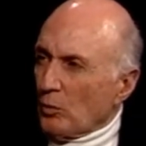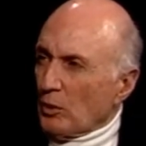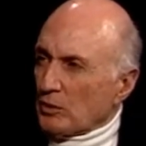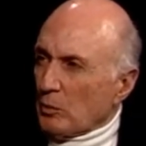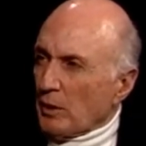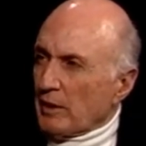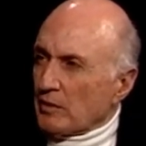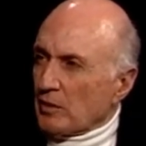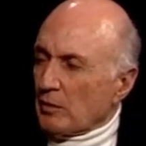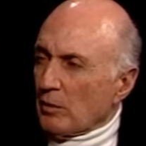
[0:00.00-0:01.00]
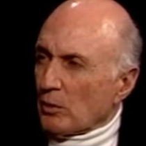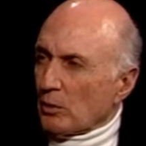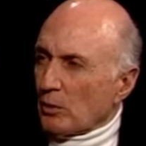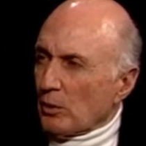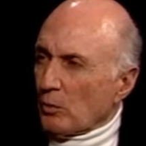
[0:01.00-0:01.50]
was it placed in the
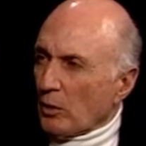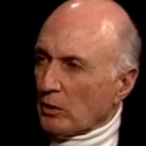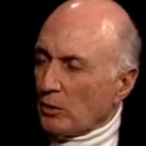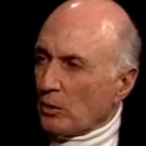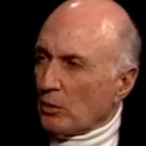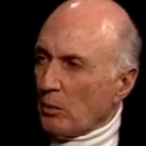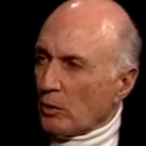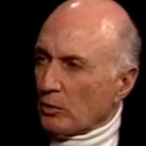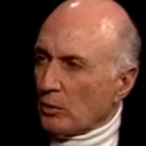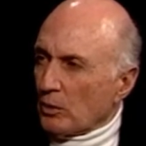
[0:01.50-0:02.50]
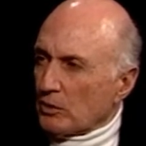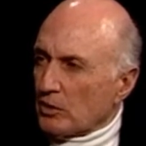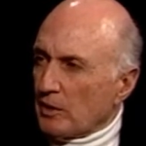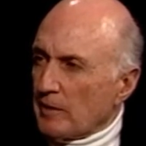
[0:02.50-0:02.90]
vocal cord? One cord or both cords?